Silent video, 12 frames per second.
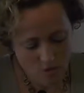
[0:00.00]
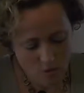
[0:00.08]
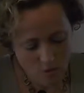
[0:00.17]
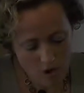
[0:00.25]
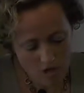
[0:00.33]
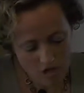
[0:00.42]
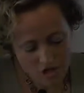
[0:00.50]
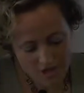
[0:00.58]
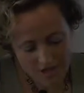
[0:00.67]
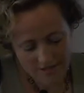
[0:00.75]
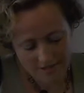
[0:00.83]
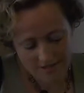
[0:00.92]

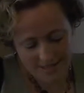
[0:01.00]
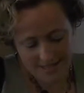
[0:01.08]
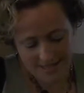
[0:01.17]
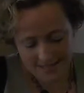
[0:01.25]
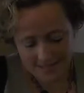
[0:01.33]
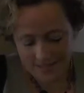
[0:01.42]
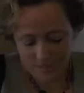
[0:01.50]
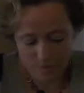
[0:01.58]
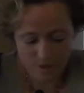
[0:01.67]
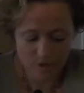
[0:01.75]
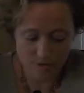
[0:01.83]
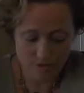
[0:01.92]
watching Daisy
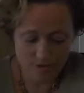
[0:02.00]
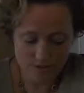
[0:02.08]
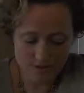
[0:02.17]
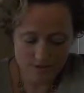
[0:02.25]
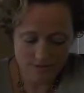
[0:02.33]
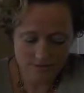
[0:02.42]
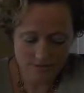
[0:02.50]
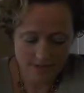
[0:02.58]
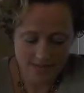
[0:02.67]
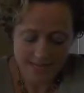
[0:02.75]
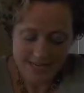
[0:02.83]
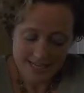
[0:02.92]
Pukes
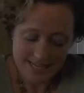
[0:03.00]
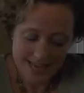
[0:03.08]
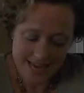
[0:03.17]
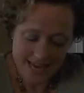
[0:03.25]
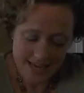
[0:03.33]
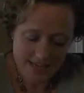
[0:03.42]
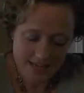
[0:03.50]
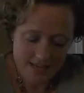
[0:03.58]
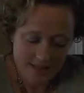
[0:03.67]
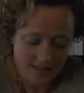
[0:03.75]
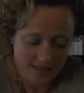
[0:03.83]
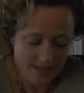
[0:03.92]
take
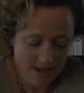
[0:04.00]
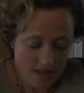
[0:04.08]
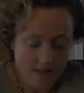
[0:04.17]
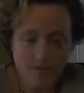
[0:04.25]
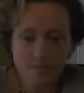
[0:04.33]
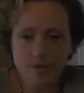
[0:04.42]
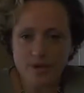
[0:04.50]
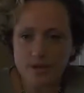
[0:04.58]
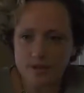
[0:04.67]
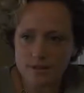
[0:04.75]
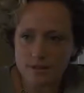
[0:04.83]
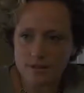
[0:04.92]
the dollar
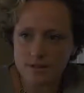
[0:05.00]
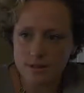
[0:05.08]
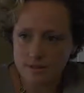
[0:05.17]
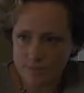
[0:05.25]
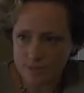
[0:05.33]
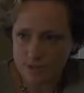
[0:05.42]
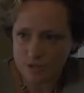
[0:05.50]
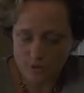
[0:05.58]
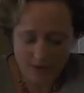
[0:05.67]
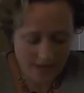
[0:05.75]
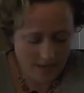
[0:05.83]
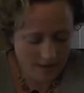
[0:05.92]
bill
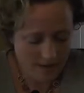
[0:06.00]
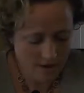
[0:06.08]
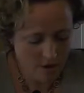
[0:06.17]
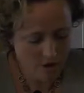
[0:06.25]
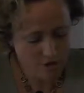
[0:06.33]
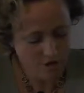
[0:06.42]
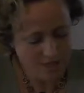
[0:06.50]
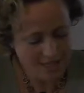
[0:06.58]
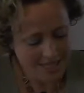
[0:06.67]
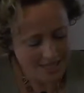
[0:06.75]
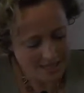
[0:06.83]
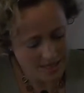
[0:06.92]
between her
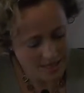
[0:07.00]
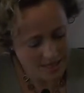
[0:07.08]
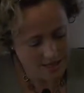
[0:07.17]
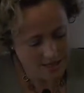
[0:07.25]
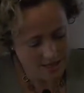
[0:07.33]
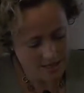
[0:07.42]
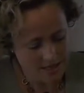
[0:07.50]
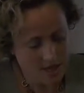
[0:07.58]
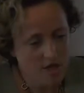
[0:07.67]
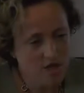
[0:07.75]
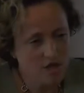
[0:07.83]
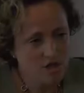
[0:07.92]
teeth,
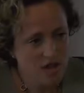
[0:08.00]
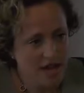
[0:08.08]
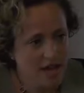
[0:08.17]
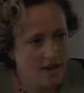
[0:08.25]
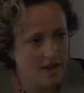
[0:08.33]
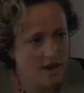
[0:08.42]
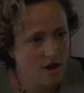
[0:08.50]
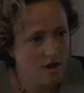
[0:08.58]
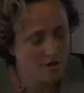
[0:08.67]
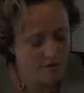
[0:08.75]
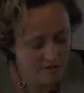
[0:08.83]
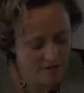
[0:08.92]
shake
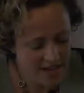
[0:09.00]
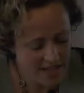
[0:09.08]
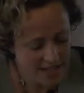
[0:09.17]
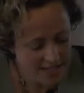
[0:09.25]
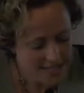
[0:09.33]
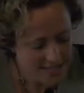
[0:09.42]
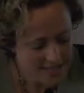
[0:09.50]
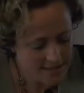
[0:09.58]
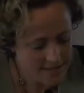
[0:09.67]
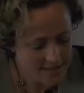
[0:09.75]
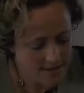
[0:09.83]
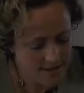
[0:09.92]
her fake
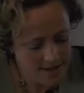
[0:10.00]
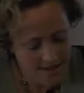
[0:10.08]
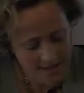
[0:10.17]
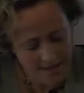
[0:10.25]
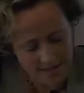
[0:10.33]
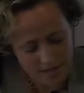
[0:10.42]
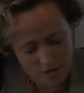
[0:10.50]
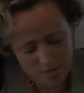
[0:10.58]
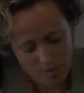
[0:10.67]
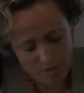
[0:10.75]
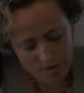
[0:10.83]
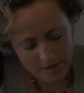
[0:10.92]
tits in each
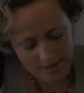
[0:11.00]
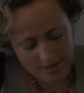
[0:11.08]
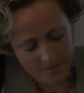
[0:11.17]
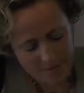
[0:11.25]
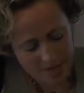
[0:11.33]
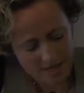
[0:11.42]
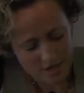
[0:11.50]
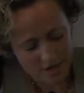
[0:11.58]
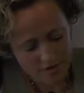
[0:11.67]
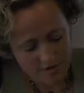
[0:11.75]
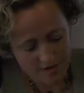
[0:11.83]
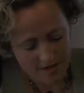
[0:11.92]
boy's
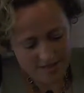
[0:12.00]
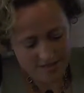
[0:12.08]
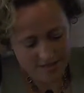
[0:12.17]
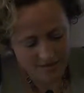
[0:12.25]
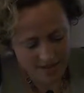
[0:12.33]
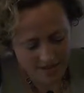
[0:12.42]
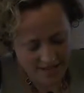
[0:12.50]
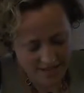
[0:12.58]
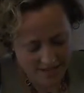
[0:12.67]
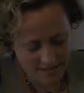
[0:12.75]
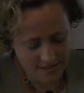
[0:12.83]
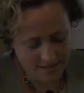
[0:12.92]
peach fuzz
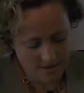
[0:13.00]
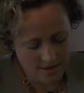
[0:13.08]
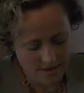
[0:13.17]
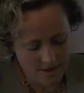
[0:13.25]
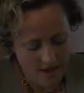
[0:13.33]
face,